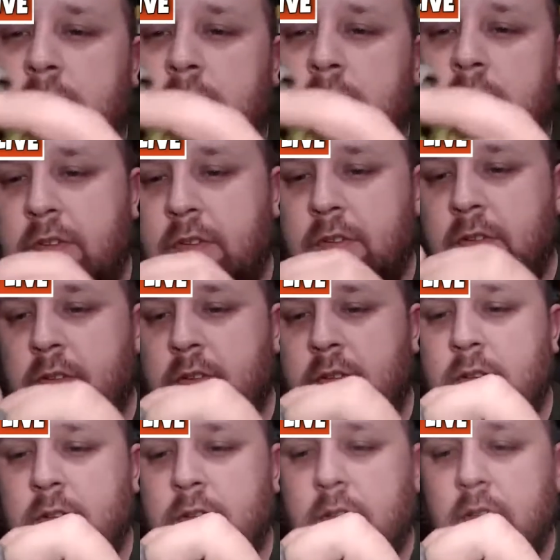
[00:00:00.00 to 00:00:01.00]
Nice.
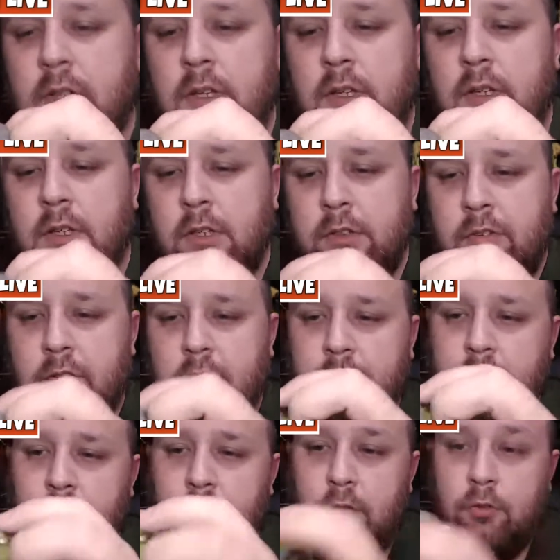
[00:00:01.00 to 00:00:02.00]
All right,
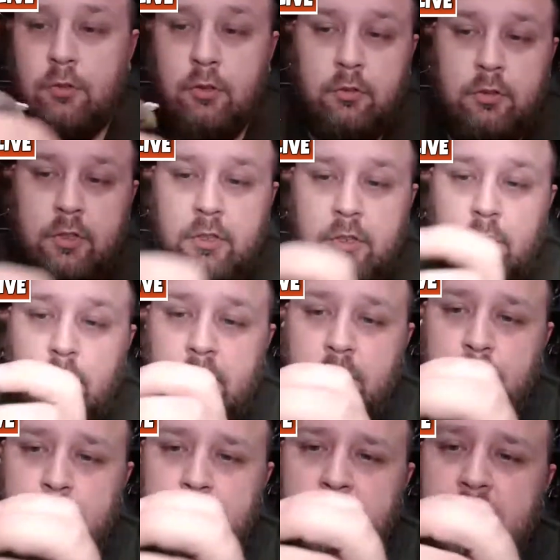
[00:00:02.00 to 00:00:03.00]
so for those who don't tend to
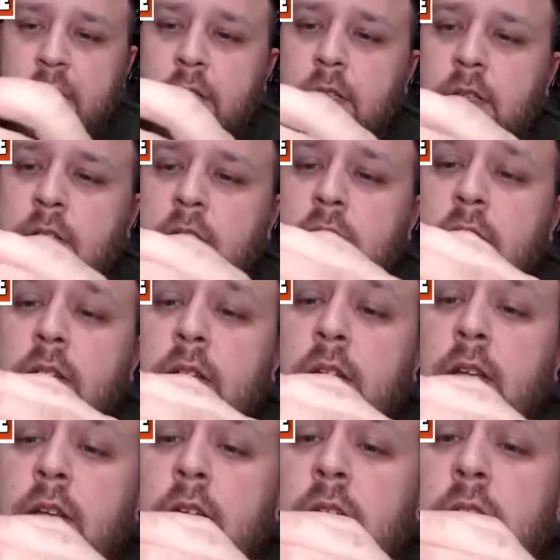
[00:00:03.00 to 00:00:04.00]
watch my
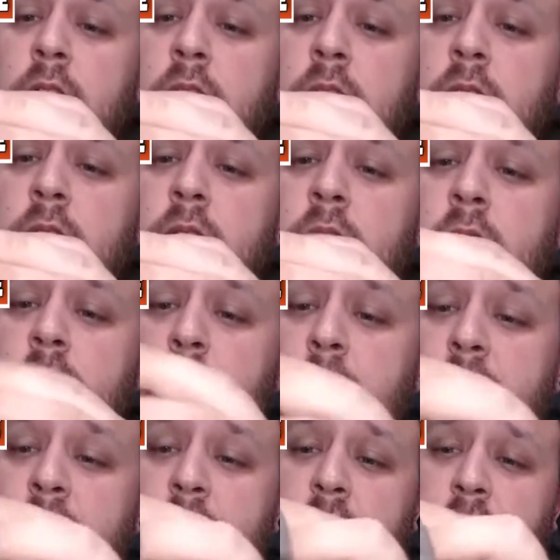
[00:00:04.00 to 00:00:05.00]

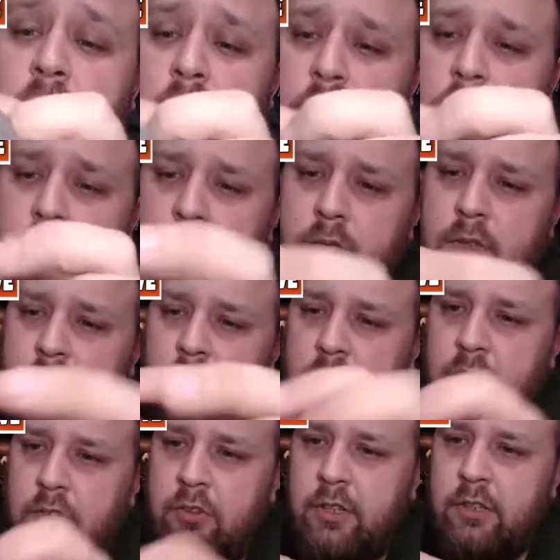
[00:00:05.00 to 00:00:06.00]
out-the-box
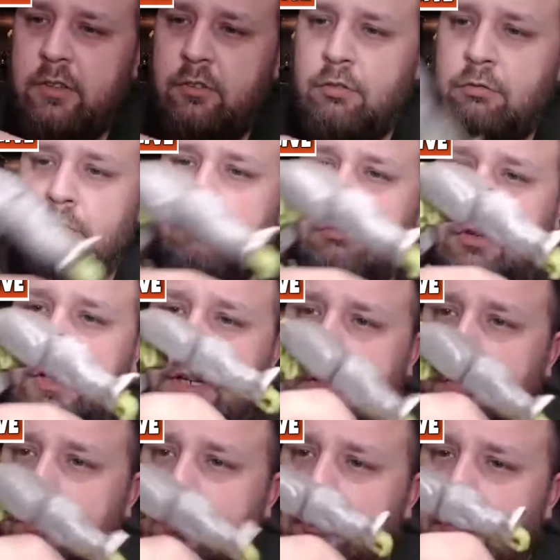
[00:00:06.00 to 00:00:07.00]
reactions, I
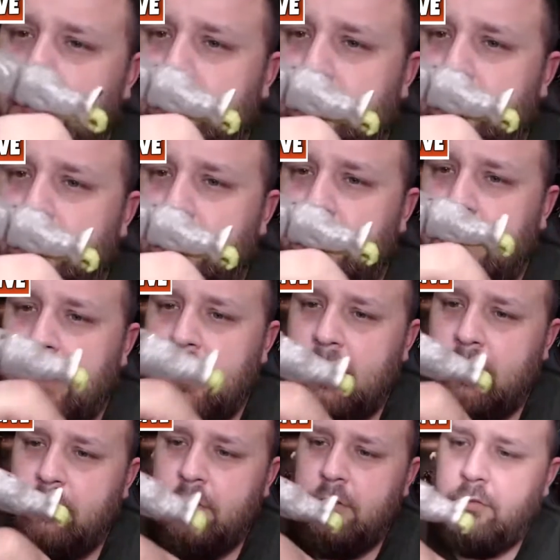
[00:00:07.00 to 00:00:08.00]
try to usually figure out
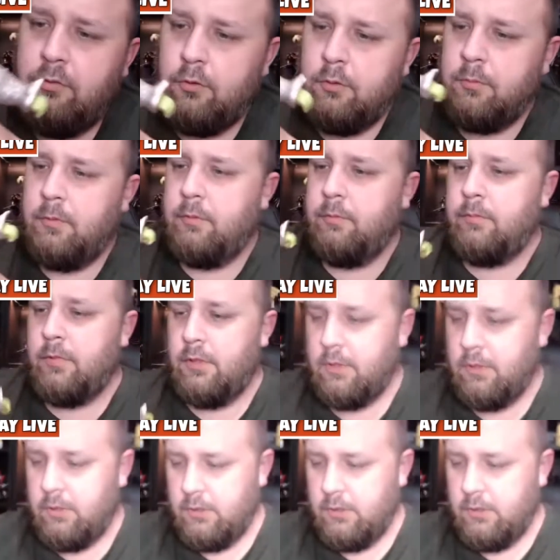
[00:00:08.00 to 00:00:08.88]
how to transform them